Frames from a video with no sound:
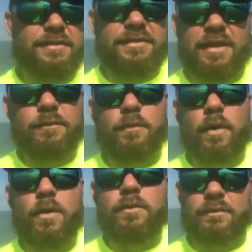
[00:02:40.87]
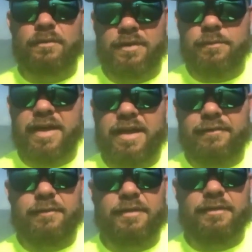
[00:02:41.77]
some won't come back
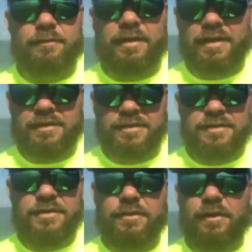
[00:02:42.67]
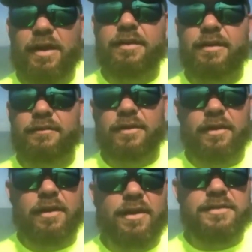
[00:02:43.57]
from it because it's too great of a
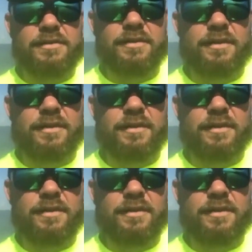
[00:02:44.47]
cost.